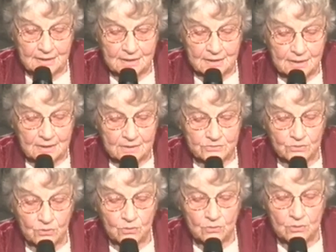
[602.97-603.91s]

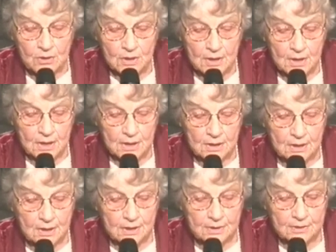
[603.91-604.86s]
So
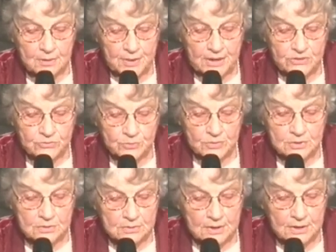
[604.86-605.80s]
the basement
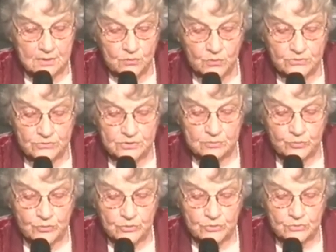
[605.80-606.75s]
then was
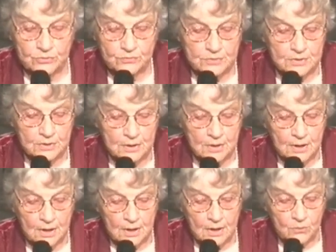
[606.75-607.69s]
improved.
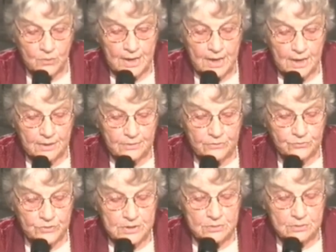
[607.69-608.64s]
We had
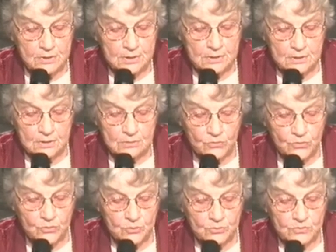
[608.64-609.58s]
three
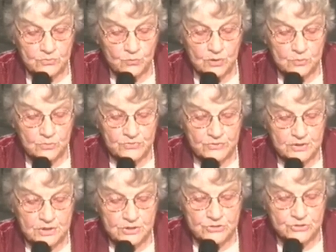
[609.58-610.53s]
rooms. One was a
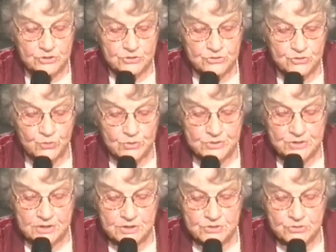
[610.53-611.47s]
kitchen, two were Sunday
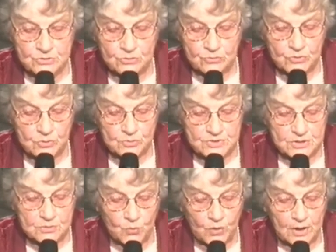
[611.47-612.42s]
school rooms, and
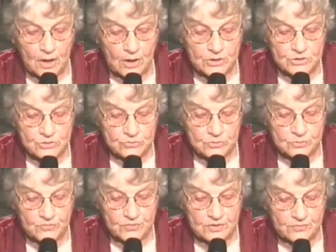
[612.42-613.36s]
one large room for the
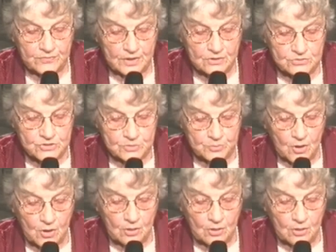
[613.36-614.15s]
fellowship hall.